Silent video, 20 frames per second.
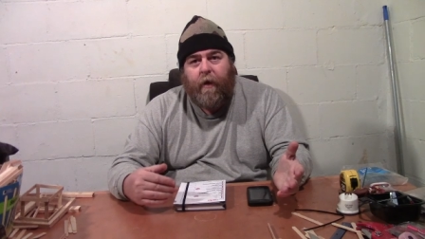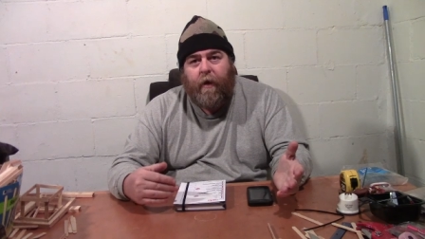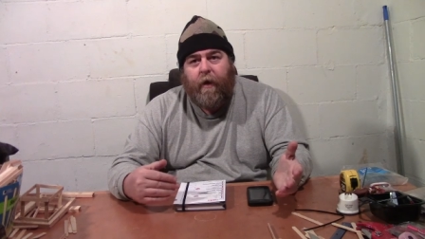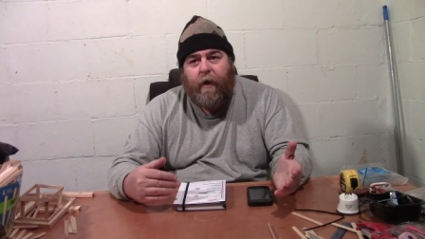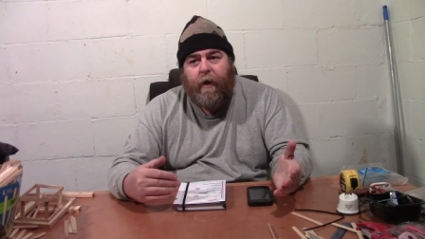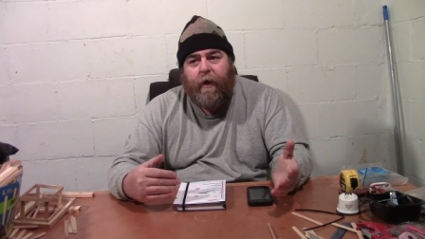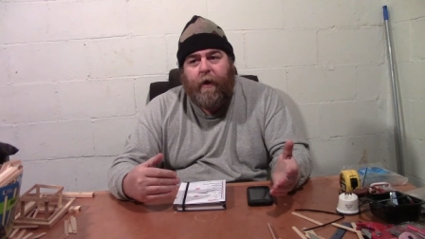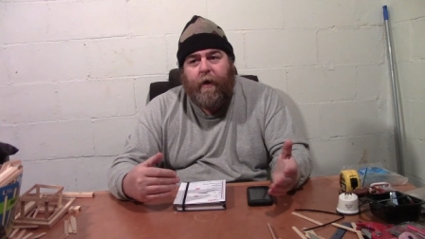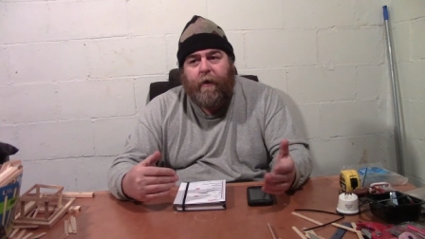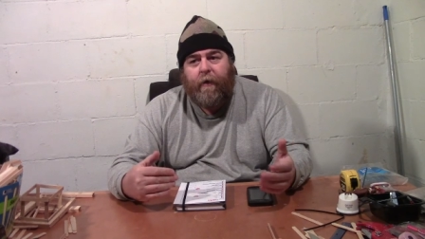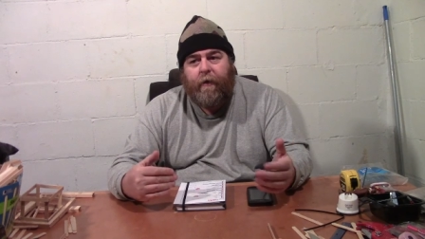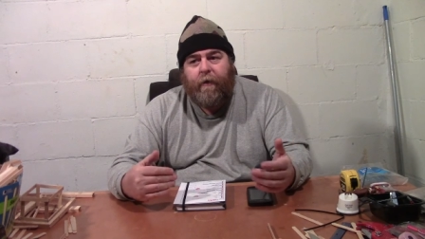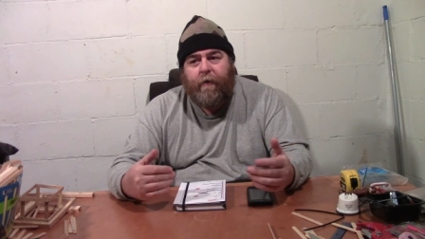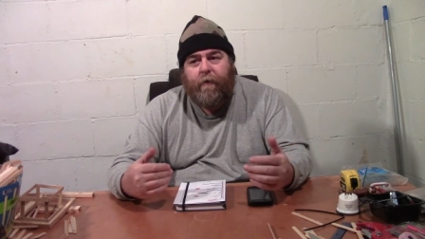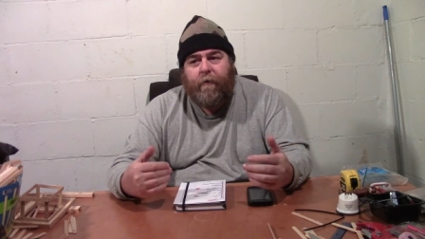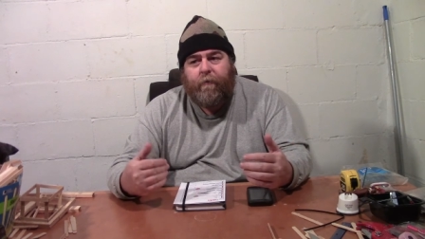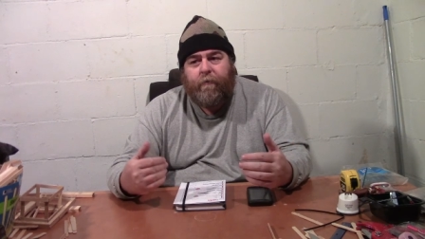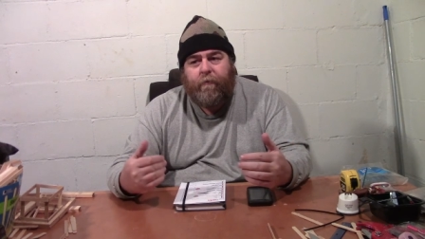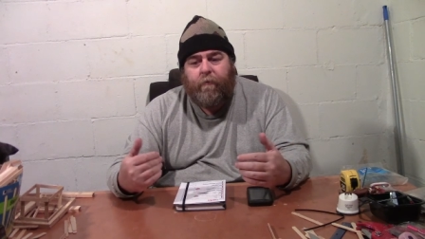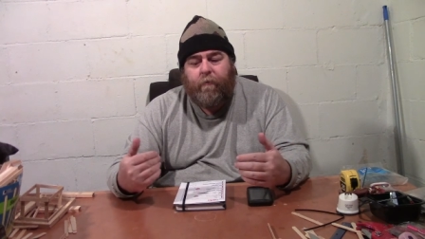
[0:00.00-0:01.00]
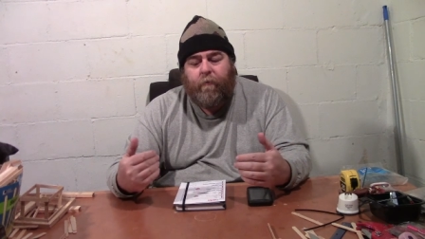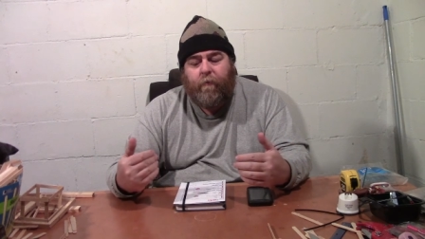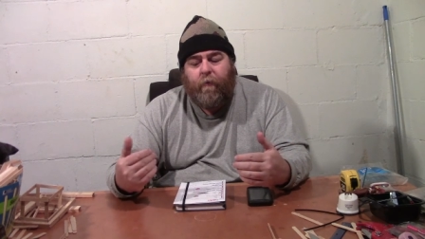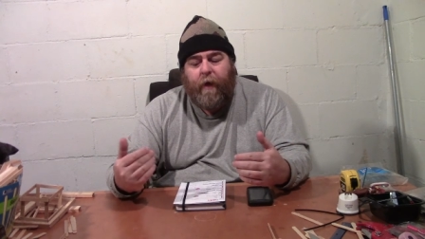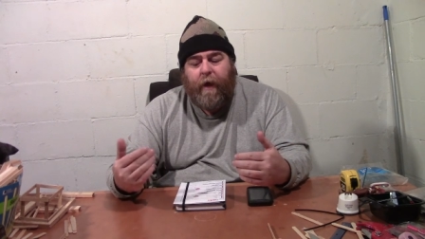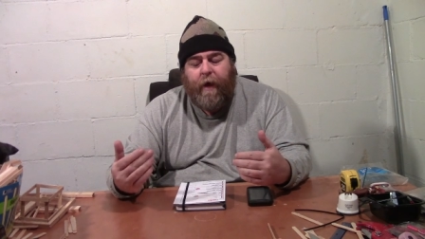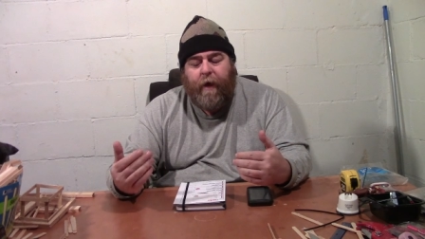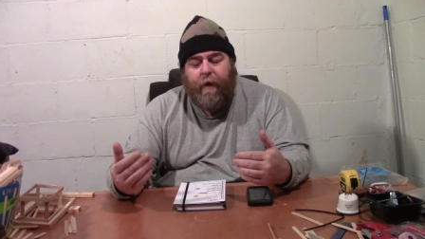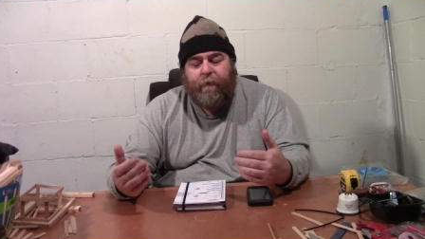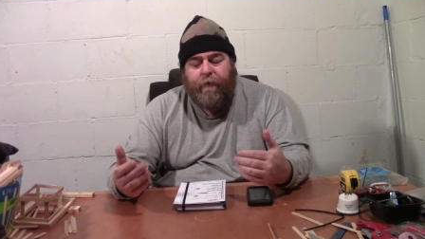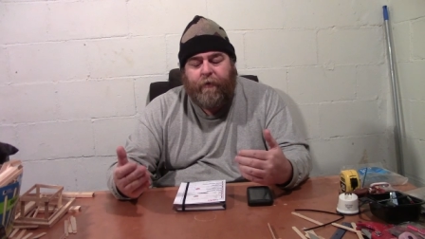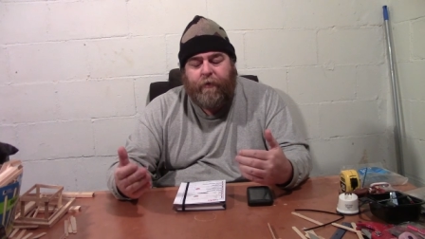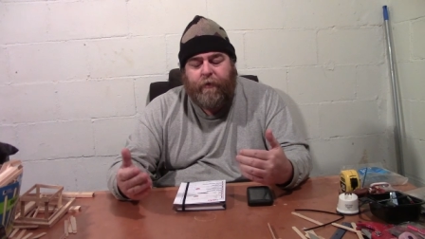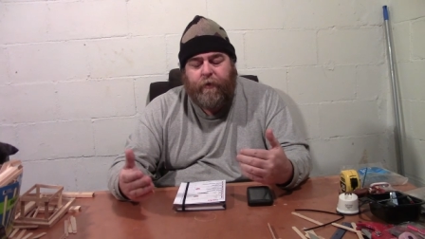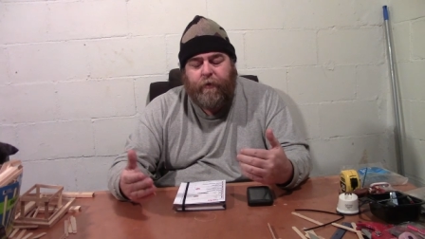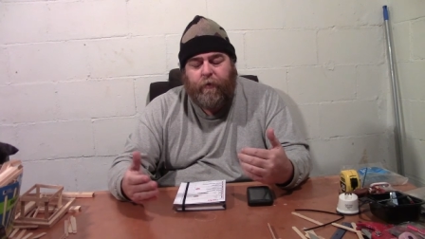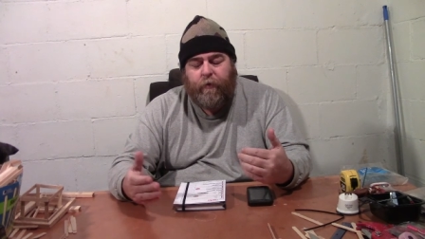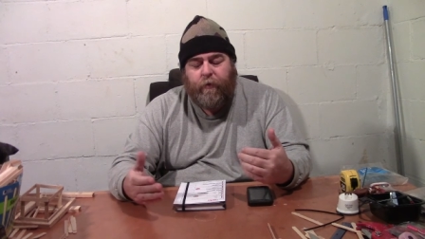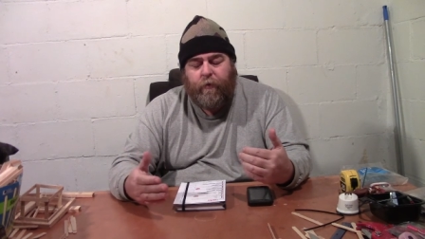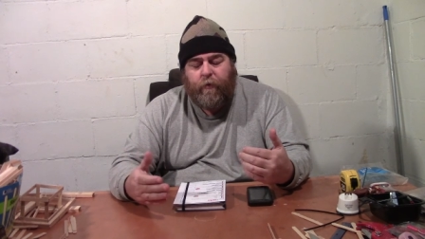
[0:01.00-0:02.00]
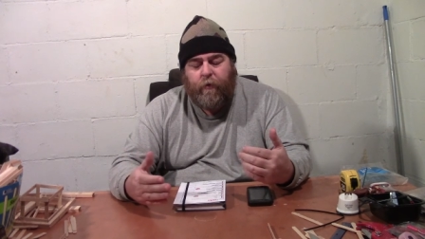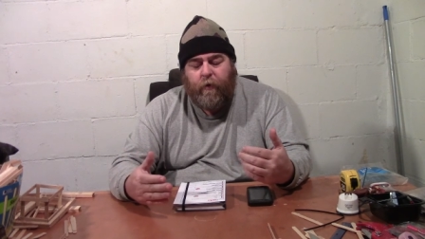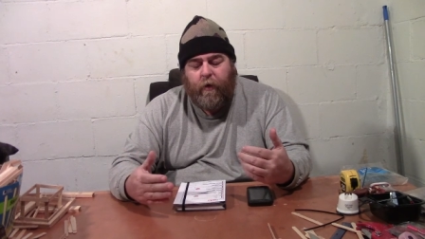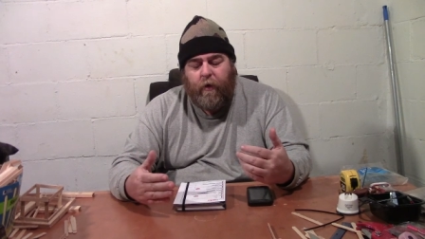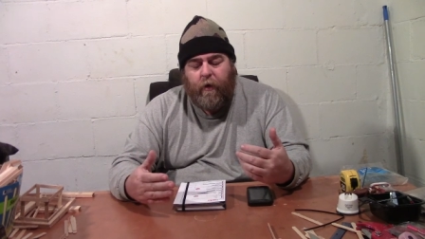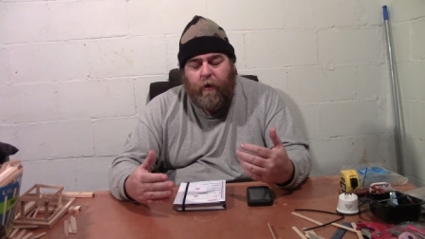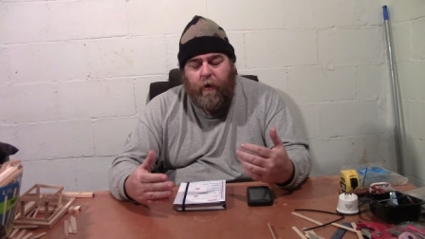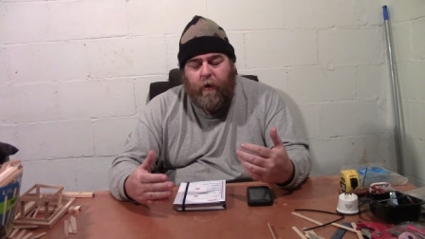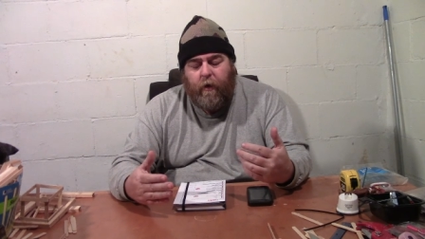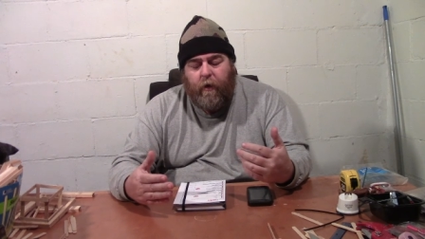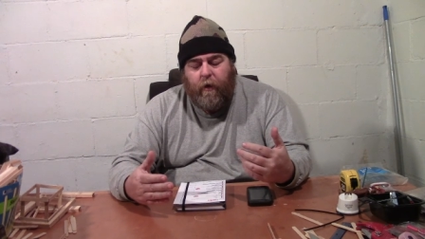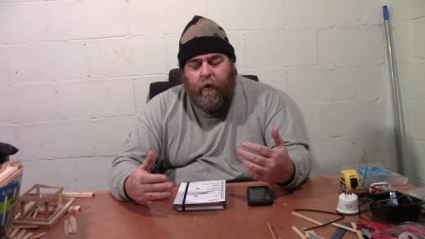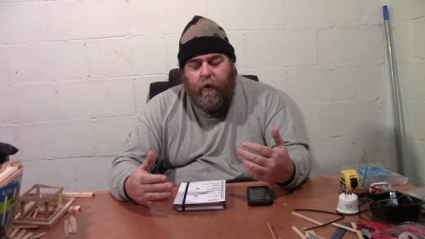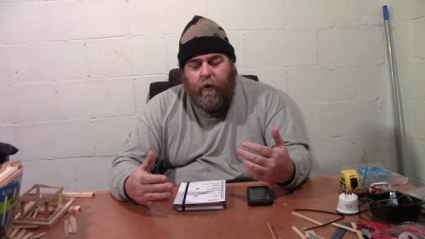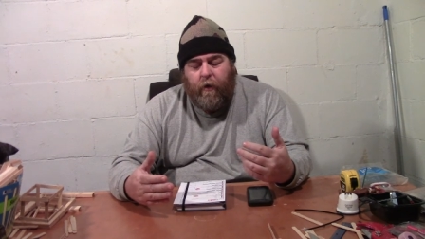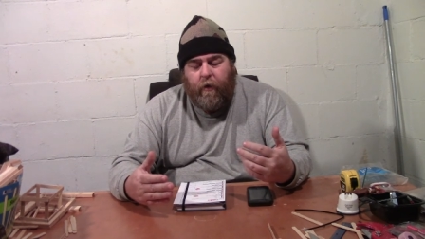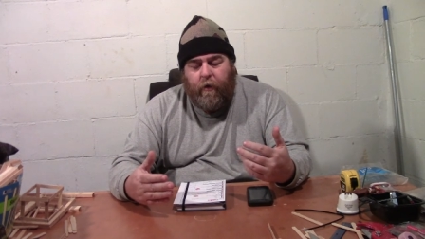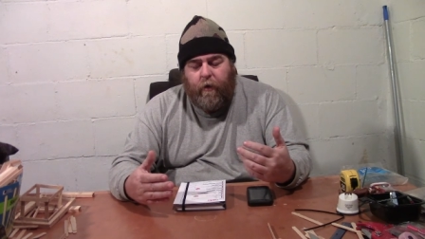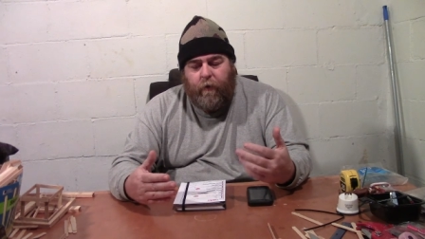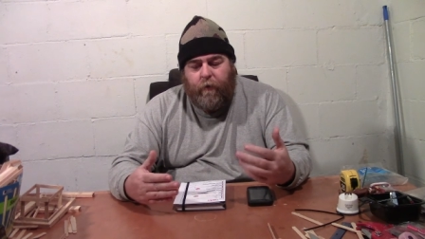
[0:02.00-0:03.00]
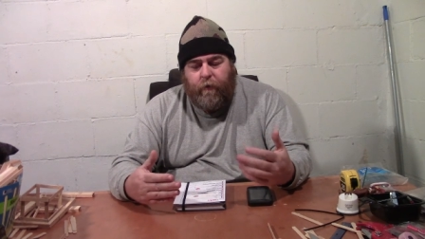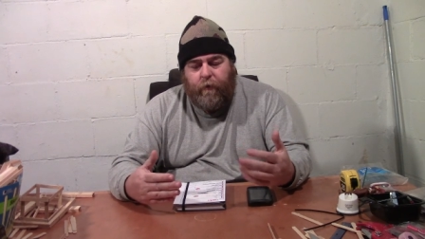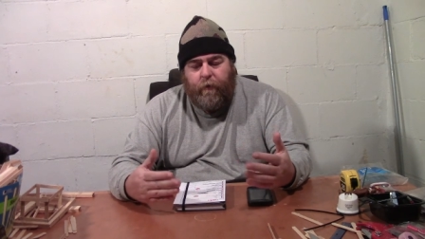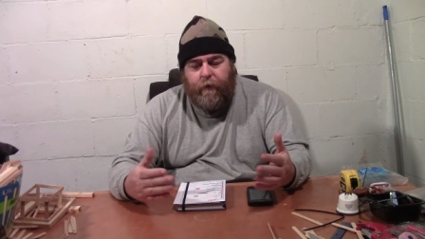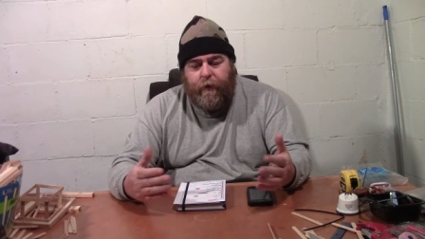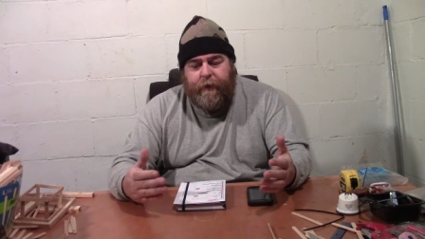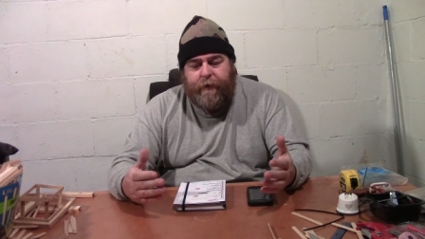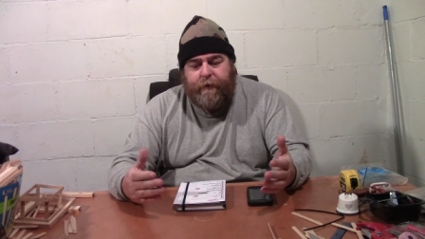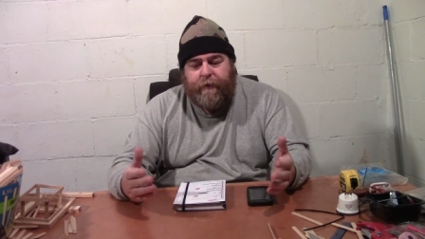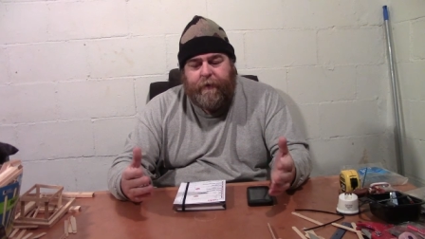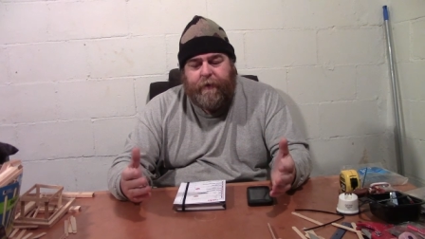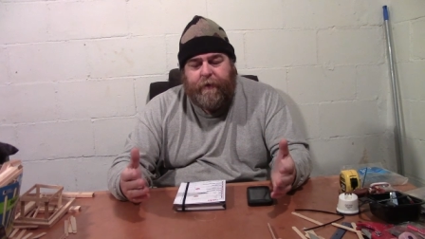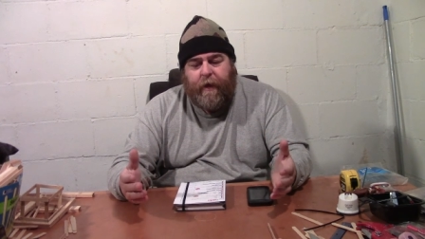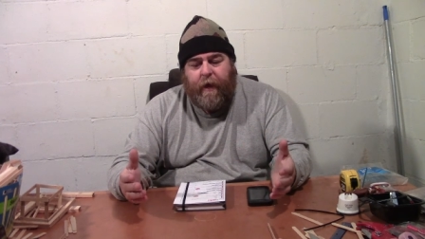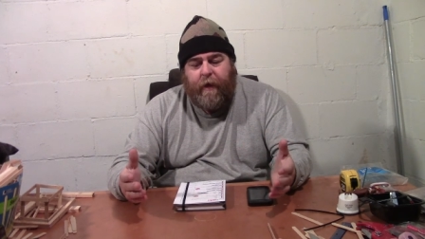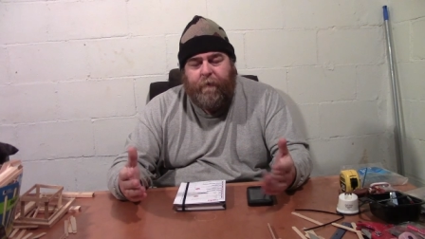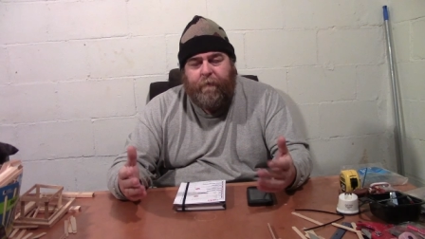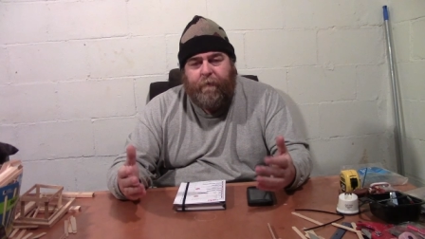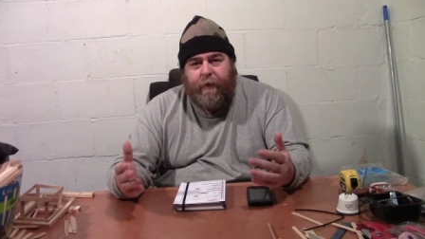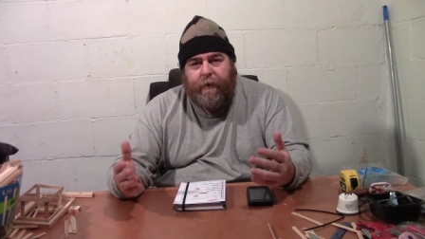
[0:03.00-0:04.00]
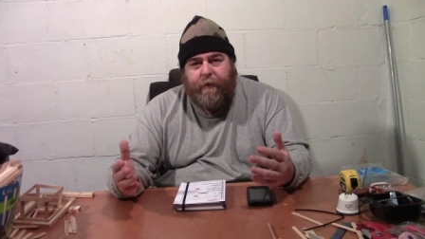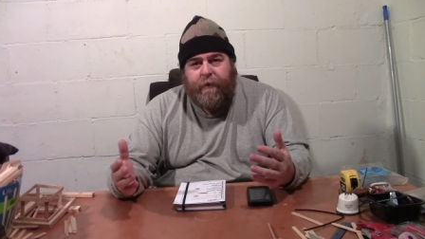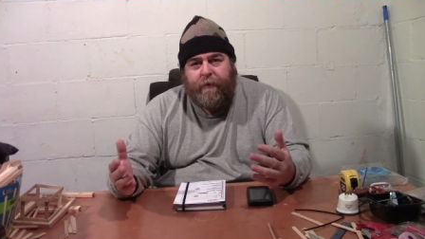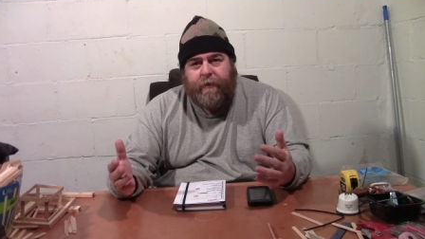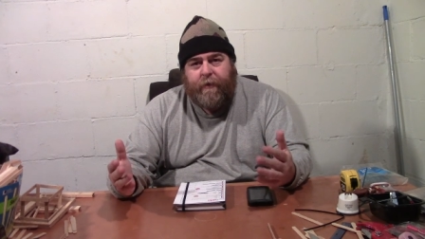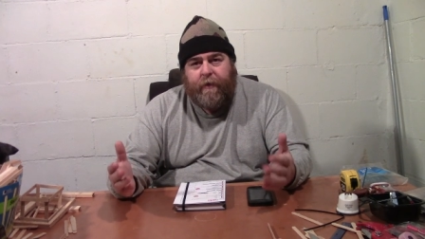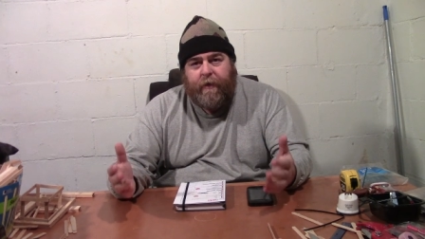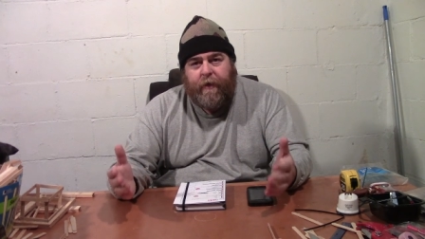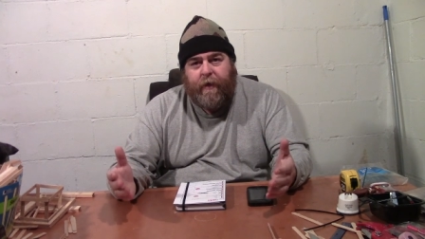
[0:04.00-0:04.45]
and we have to go through these assignments,